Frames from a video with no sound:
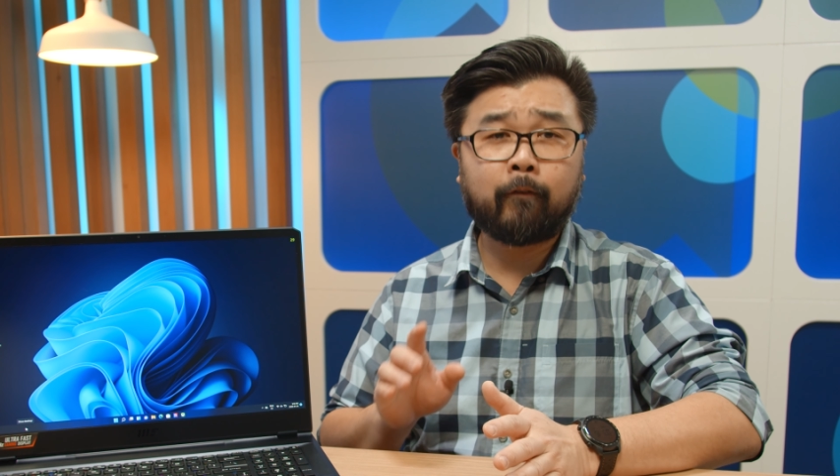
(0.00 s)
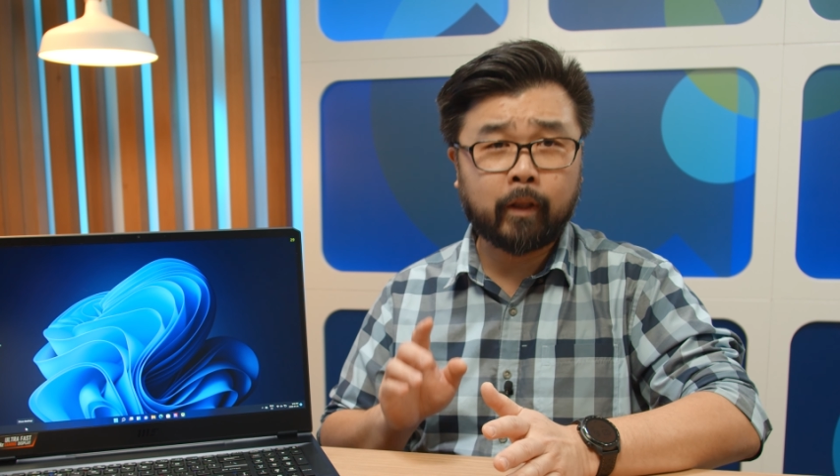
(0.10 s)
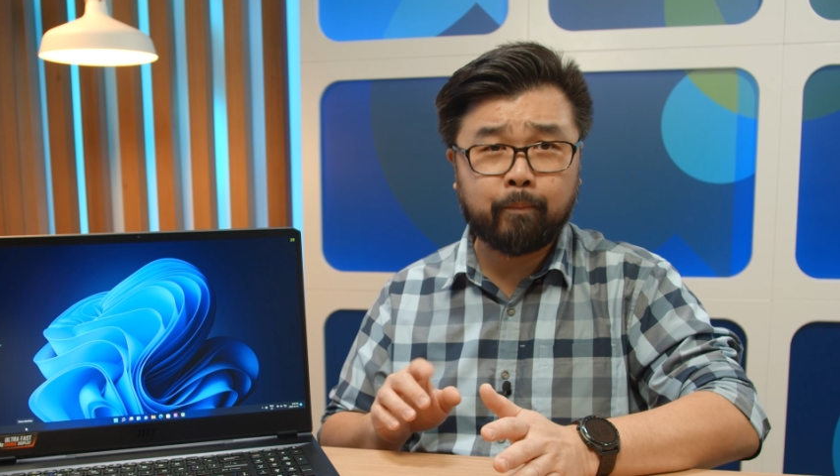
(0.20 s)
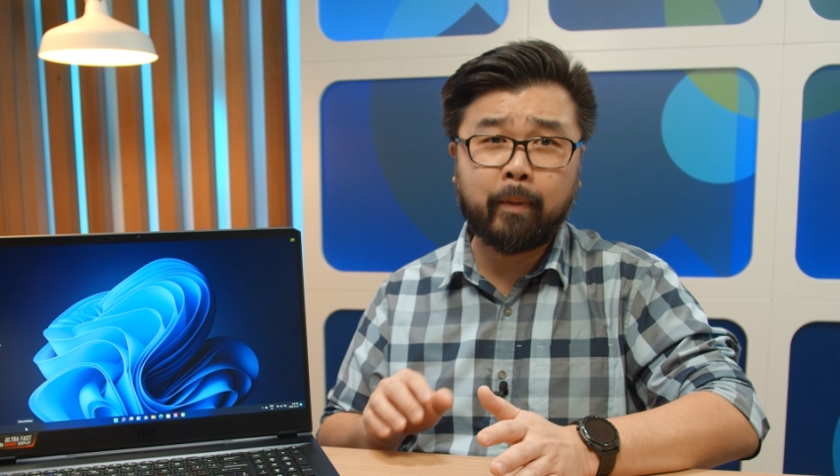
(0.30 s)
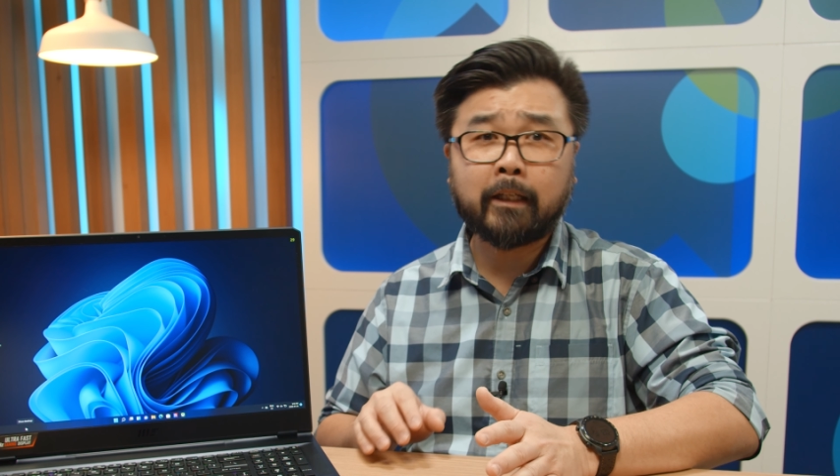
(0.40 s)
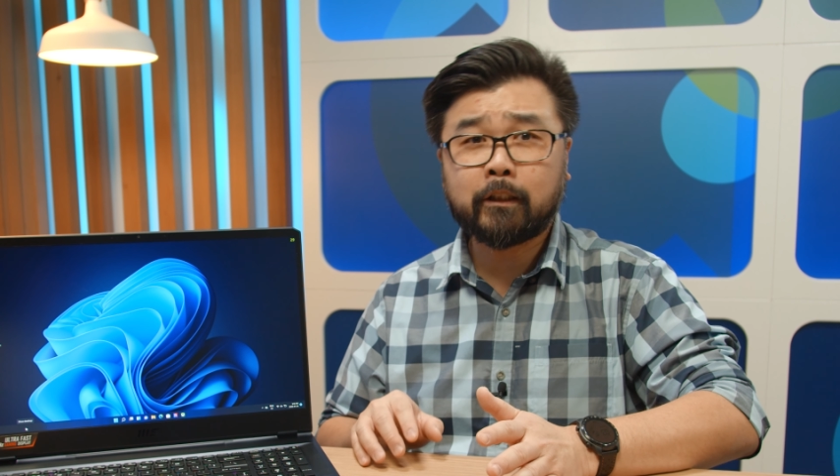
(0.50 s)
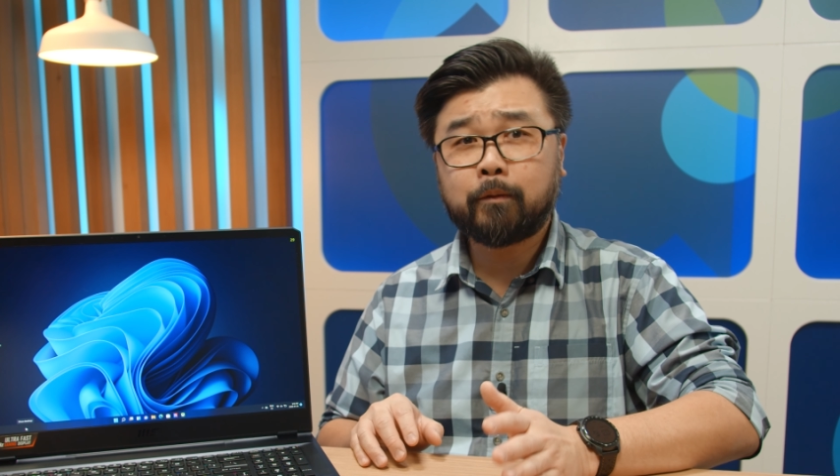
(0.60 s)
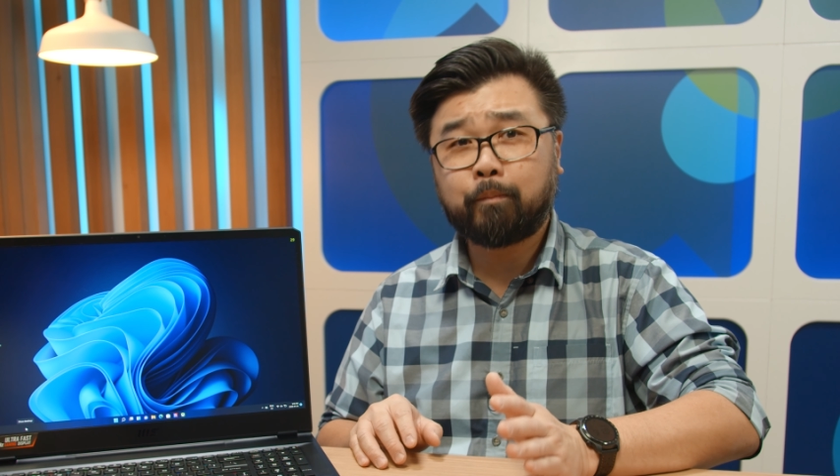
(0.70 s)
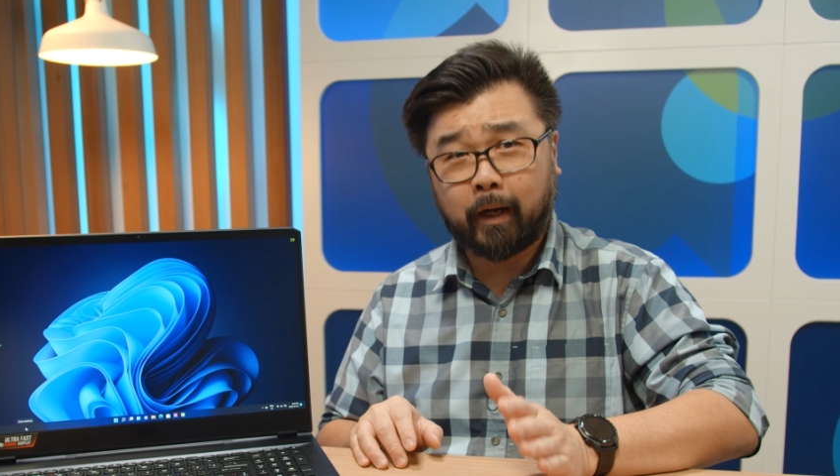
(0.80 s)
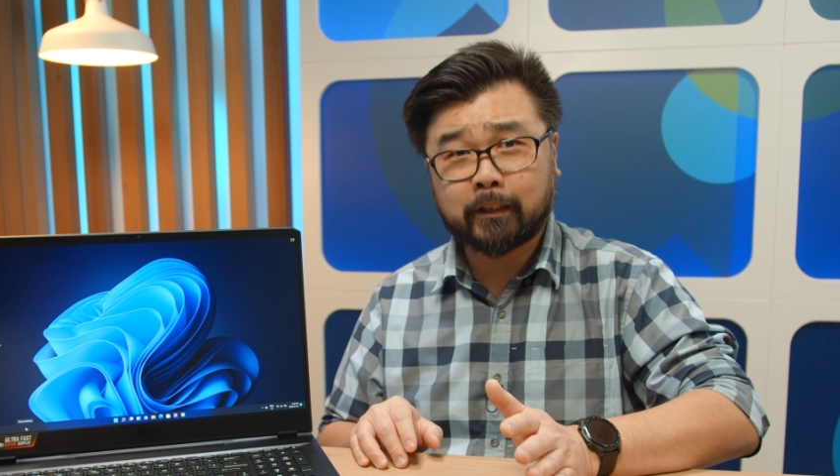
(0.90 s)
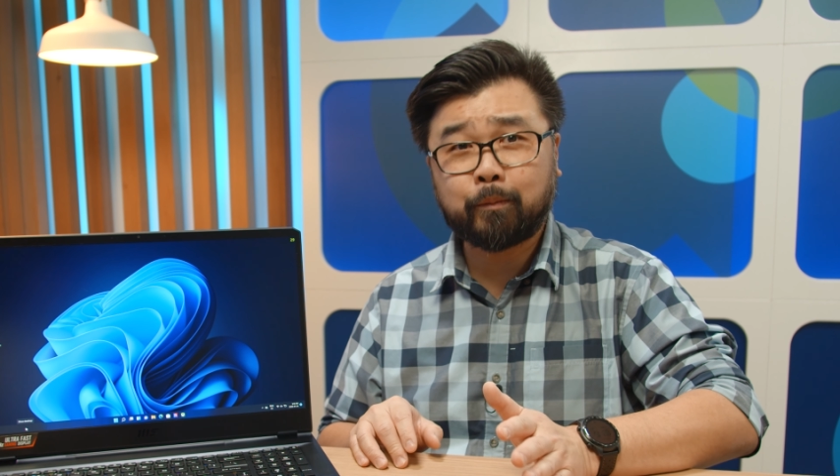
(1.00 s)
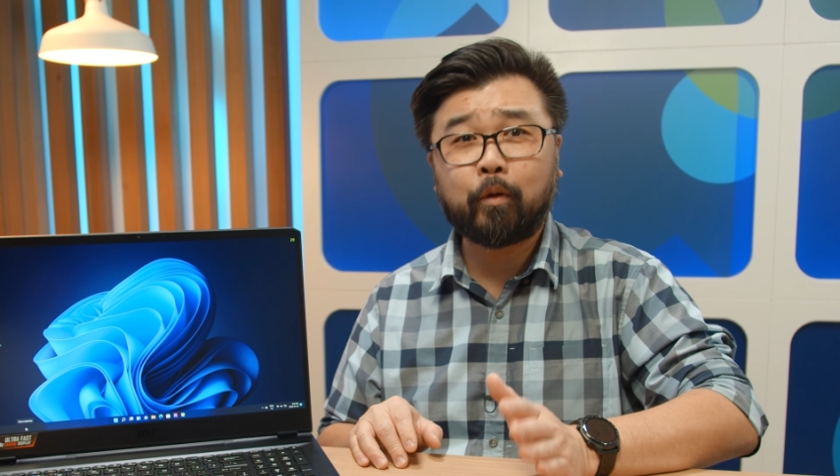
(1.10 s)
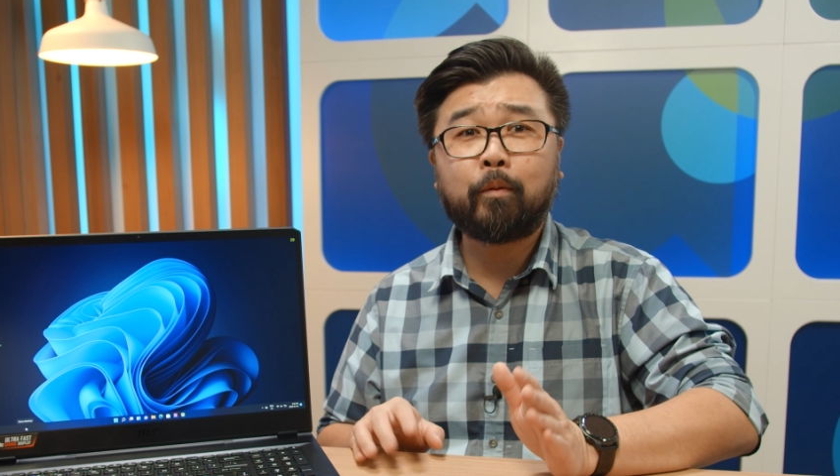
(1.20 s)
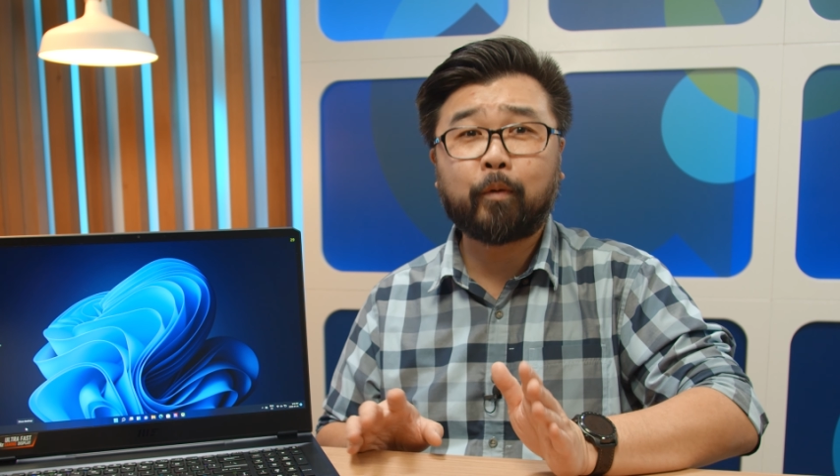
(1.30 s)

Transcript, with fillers: for the best possible